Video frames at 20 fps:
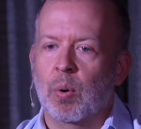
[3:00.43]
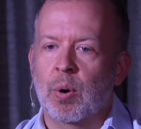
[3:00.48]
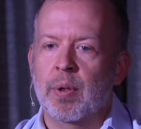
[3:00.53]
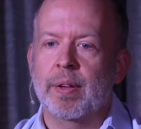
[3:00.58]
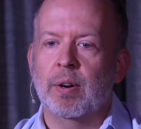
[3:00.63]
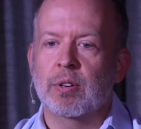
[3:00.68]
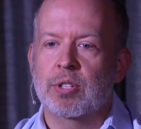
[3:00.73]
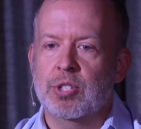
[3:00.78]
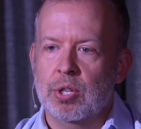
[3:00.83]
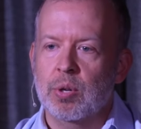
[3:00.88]
or
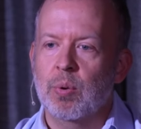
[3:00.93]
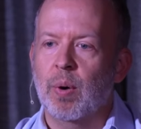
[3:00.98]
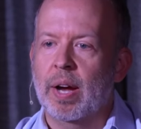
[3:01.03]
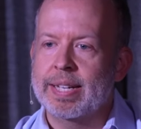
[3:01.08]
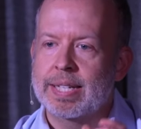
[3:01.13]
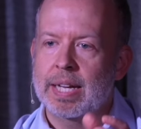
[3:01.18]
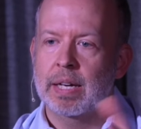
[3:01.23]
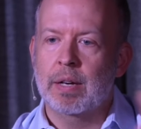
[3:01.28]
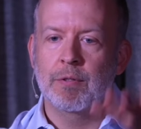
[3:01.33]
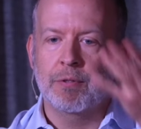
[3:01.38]
they're too
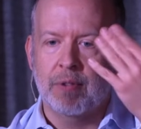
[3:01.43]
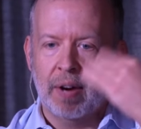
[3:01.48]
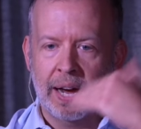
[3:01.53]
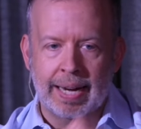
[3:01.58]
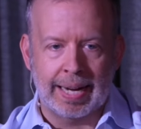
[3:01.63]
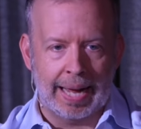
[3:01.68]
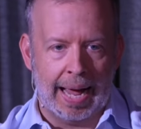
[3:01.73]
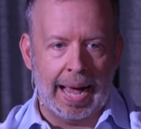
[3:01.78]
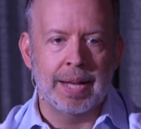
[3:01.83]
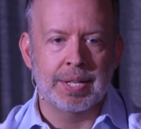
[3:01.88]

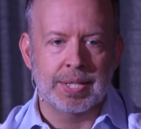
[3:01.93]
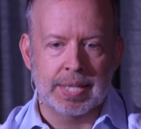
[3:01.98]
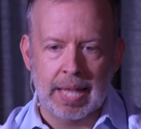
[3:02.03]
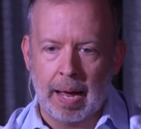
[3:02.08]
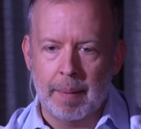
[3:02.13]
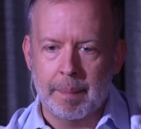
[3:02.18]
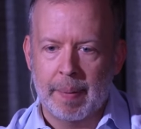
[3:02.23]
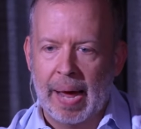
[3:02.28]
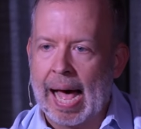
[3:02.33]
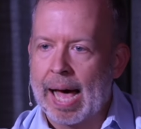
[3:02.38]
identified as
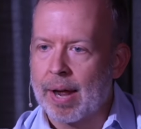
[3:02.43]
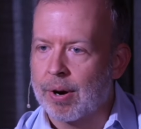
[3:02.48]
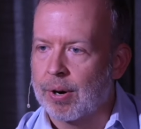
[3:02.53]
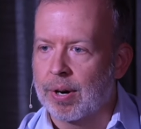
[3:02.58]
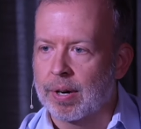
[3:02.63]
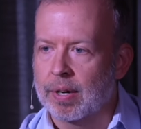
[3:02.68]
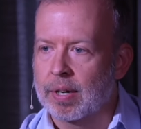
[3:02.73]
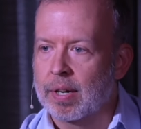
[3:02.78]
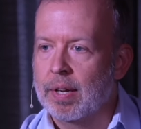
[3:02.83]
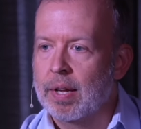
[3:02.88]
that
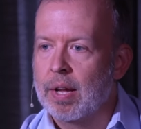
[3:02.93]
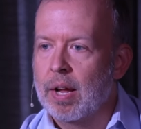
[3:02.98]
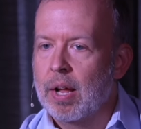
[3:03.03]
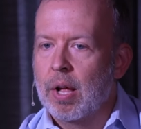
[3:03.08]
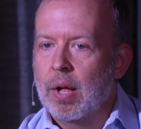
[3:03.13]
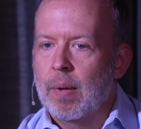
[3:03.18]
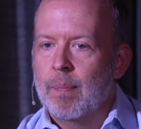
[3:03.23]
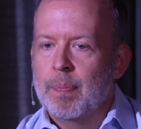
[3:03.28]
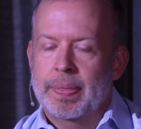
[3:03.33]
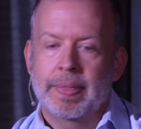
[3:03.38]
pattern.
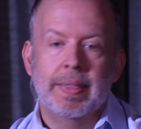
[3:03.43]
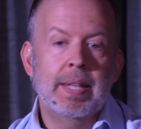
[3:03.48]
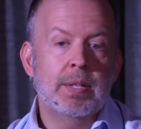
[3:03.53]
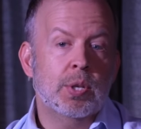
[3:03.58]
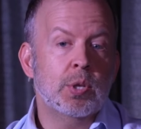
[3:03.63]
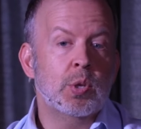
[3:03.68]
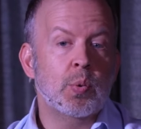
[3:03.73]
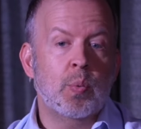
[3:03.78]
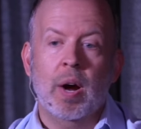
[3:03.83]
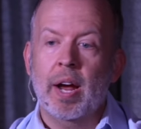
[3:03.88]
And
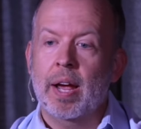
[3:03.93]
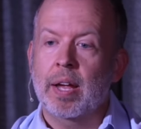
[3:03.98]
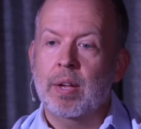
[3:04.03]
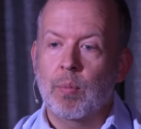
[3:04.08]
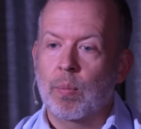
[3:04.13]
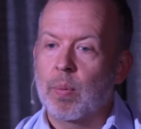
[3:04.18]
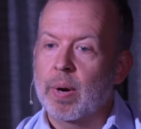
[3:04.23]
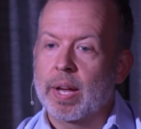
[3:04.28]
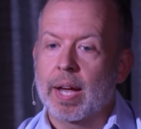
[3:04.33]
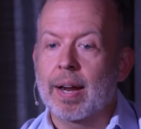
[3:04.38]
this is why
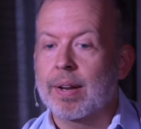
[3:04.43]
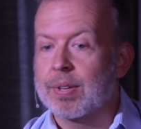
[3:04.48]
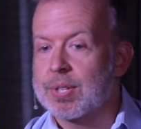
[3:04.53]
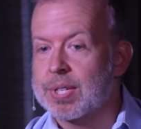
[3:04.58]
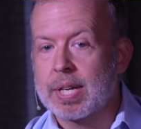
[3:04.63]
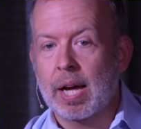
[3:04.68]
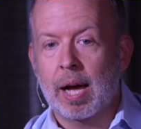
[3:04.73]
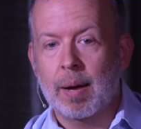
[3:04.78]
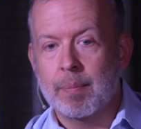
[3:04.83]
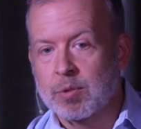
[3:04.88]
we got to
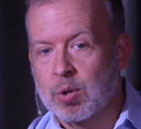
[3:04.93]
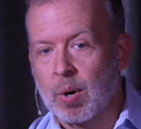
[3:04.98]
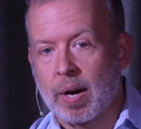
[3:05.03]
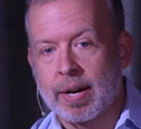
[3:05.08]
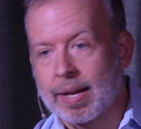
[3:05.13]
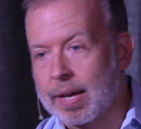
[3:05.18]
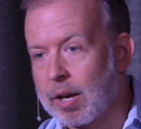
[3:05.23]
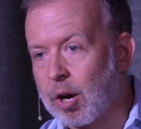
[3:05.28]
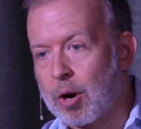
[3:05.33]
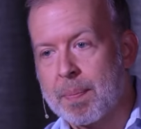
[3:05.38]
stop
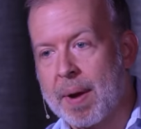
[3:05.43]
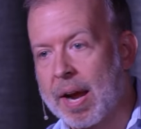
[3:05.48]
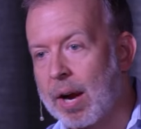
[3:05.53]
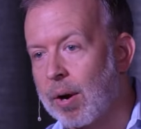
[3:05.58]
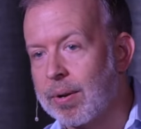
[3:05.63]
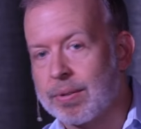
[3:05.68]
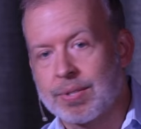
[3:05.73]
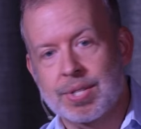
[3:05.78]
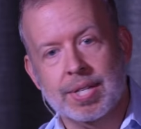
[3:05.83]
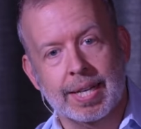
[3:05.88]
trying to get our
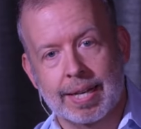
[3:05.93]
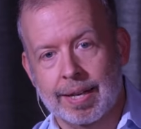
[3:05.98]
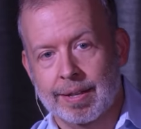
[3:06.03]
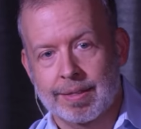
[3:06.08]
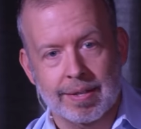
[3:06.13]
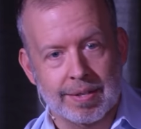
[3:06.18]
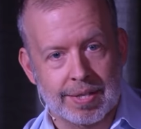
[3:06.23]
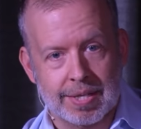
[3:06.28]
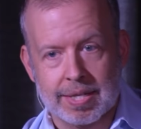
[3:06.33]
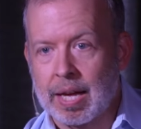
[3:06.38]
parents to
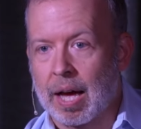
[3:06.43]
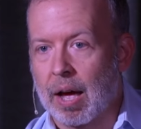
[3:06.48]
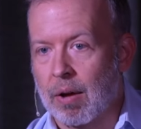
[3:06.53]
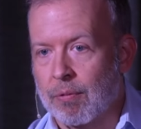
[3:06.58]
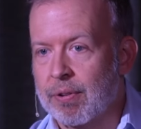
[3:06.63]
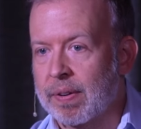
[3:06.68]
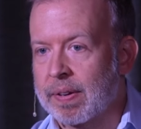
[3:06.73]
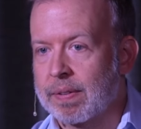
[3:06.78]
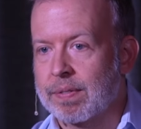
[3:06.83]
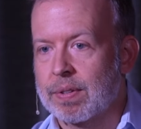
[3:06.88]
get this
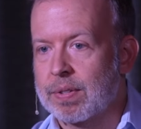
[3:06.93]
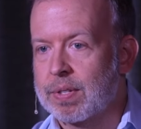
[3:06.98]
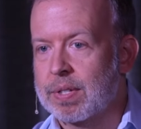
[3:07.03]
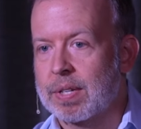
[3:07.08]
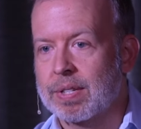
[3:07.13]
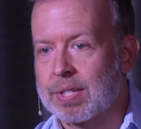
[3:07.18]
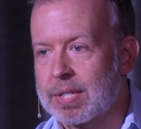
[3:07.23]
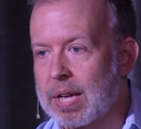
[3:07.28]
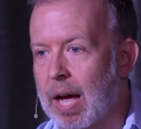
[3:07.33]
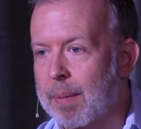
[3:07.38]
stuff and
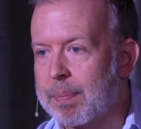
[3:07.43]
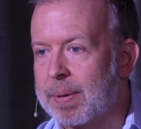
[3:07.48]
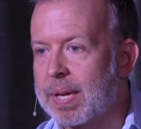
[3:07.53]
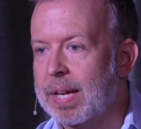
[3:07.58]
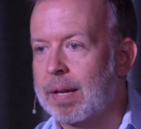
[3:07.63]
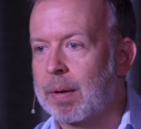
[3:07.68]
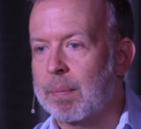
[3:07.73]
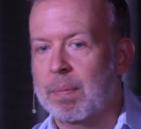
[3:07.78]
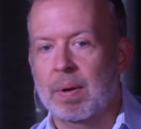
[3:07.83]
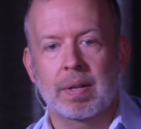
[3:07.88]
stop
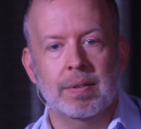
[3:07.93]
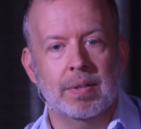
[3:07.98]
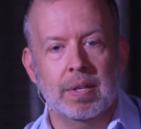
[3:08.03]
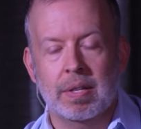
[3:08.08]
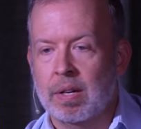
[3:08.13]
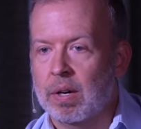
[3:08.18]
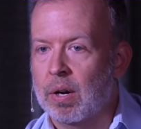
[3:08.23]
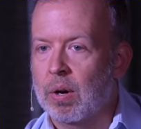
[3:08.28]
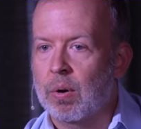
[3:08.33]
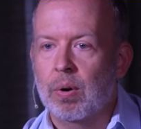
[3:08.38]
getting,
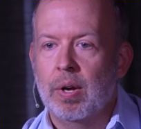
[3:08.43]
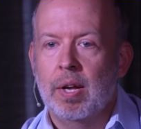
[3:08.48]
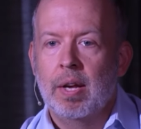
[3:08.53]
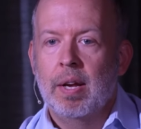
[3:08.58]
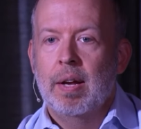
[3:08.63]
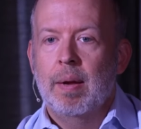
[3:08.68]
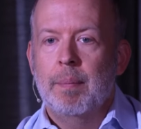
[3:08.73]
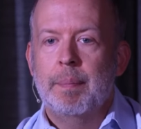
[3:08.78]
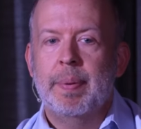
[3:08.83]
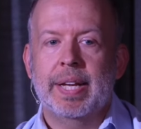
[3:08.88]
you know,
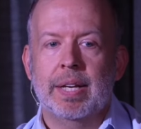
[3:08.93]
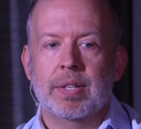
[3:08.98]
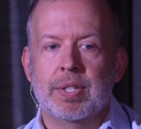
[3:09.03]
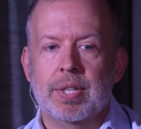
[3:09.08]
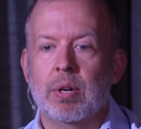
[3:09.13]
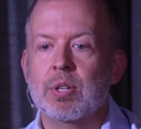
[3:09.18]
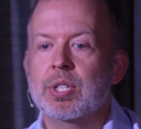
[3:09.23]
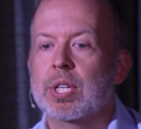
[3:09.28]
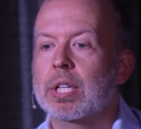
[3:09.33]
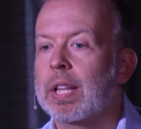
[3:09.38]
because
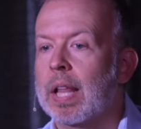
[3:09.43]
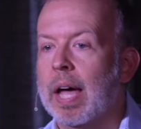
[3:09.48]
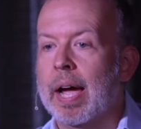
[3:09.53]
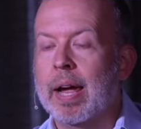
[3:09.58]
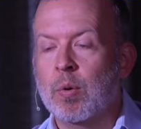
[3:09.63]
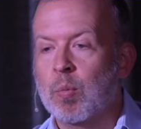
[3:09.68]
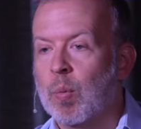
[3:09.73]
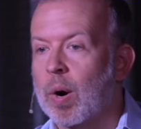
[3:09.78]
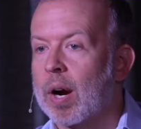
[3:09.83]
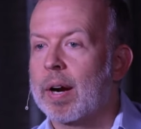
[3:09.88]
there's a
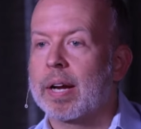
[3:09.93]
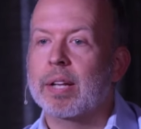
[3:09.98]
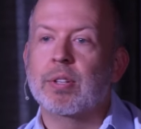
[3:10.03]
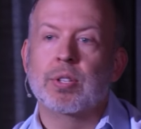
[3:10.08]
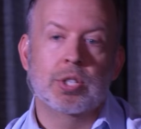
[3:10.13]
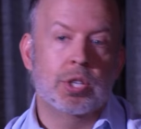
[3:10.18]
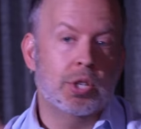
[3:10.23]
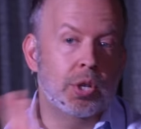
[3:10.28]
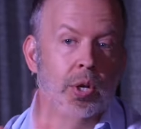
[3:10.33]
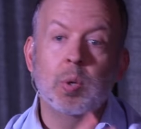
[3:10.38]
line where
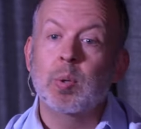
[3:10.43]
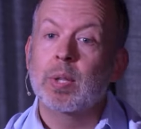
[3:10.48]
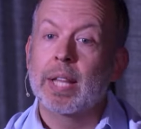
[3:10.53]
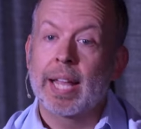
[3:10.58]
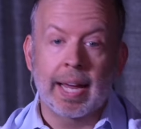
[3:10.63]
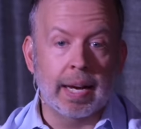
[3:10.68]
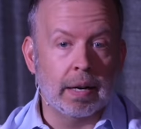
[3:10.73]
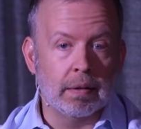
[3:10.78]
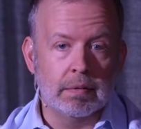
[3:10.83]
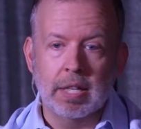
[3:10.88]
it's too
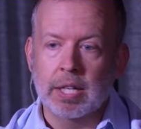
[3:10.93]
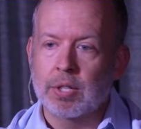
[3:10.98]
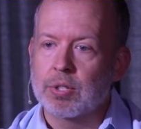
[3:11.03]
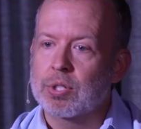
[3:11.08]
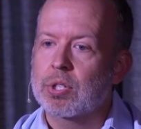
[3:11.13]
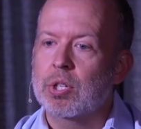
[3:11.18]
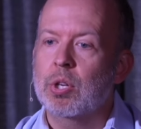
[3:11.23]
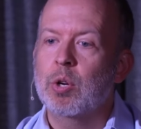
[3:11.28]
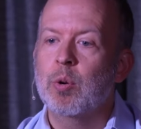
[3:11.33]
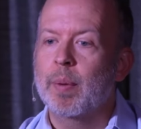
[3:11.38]
late.
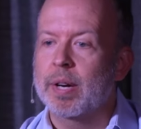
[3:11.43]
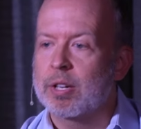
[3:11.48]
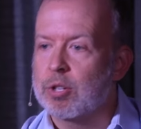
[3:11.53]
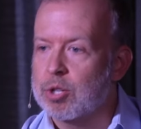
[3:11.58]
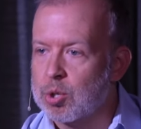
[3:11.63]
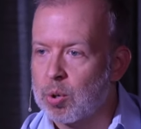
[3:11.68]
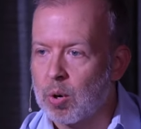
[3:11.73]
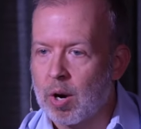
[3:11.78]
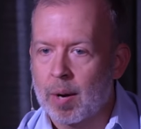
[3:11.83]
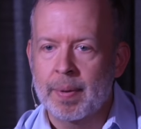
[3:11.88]
It's too
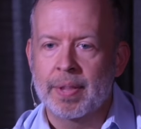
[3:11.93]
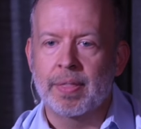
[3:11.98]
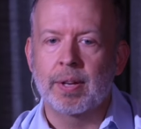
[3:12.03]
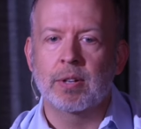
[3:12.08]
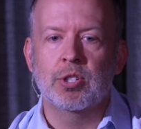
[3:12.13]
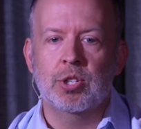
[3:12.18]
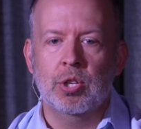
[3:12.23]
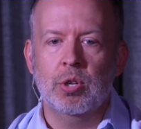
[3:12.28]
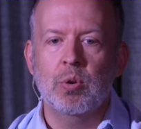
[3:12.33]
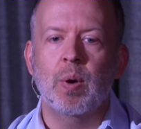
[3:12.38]
much trauma. They're
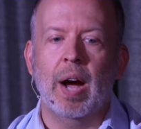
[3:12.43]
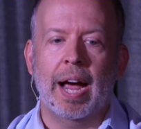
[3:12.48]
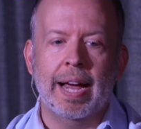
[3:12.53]
too